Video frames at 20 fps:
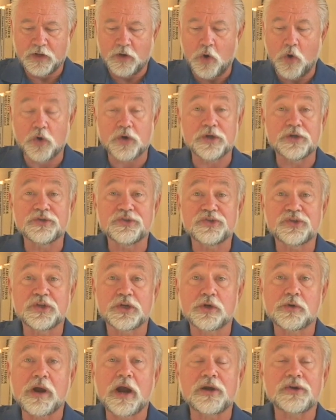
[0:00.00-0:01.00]
or
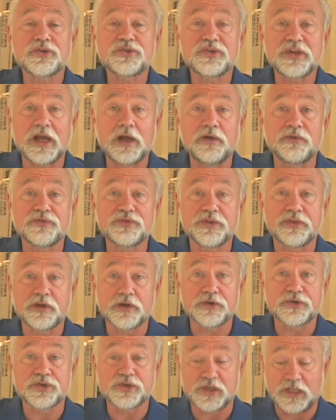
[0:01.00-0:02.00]
consider ourselves
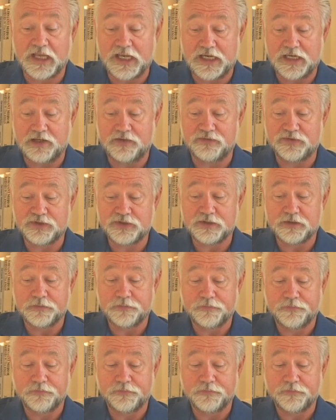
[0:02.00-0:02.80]
their slaves.